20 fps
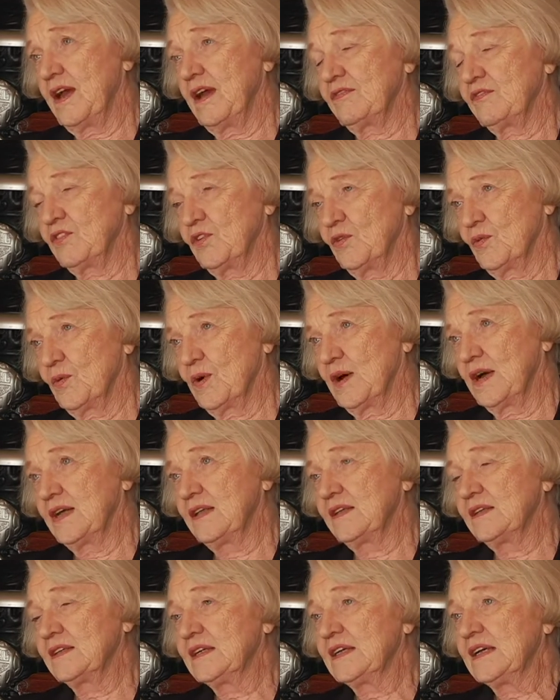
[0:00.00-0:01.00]
after a
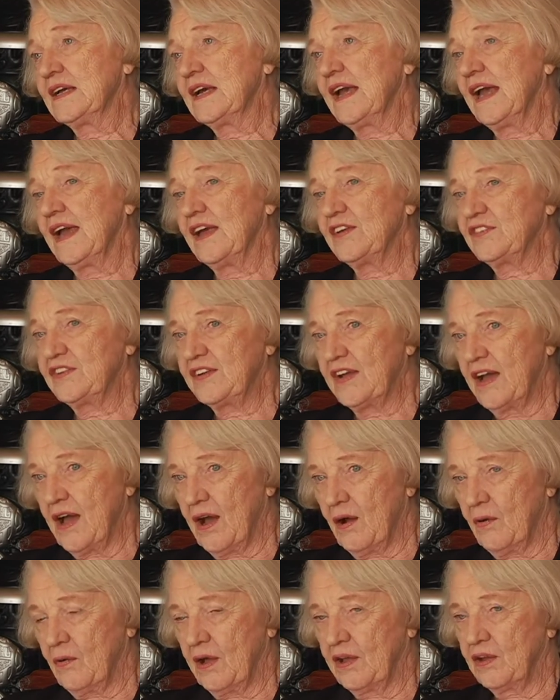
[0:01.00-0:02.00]
while as to
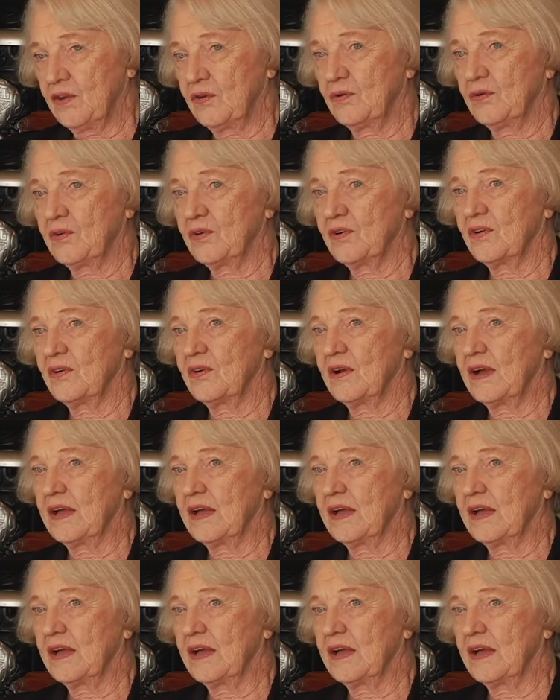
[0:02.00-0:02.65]
how I knew her.